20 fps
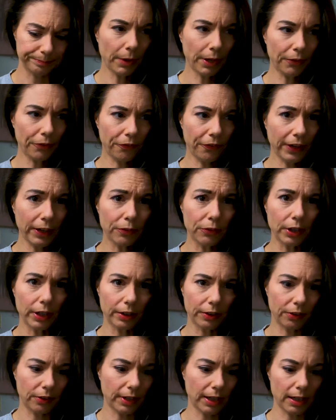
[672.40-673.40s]
My
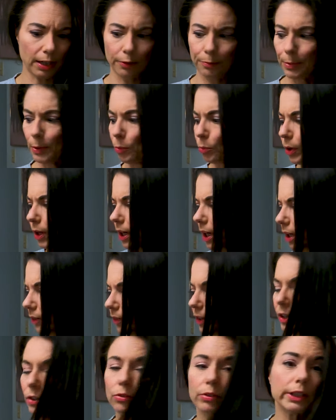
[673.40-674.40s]
favorites that I've been wearing
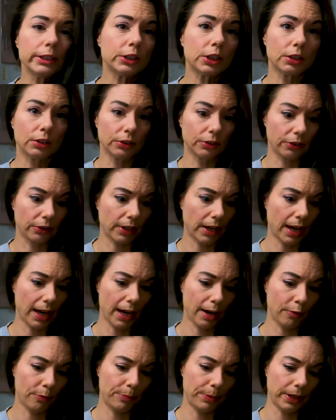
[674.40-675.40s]
of the originals
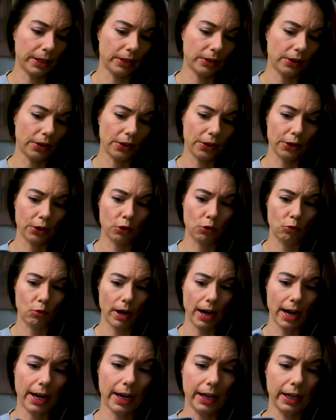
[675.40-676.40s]
have been the
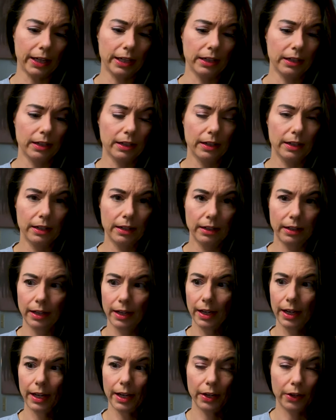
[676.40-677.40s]
gray
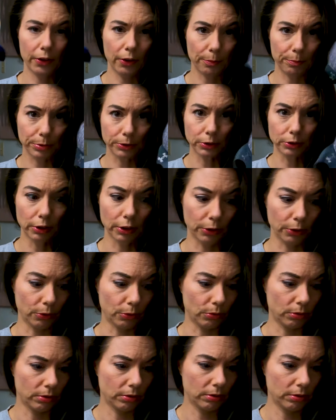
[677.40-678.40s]
and the blue.
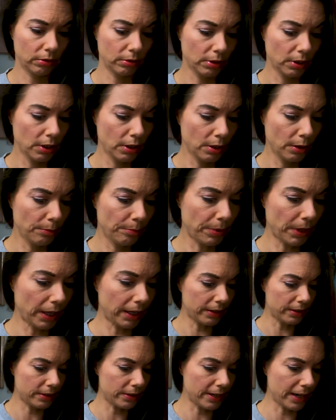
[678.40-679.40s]

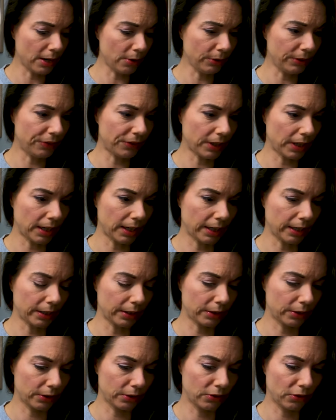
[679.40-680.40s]
But now we've
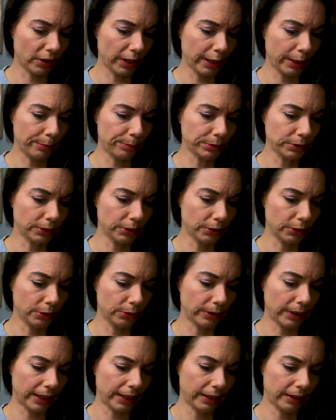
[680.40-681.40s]
got gray,
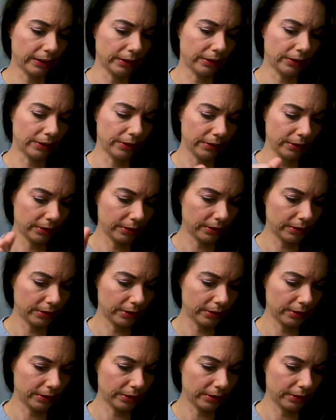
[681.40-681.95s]
blue, and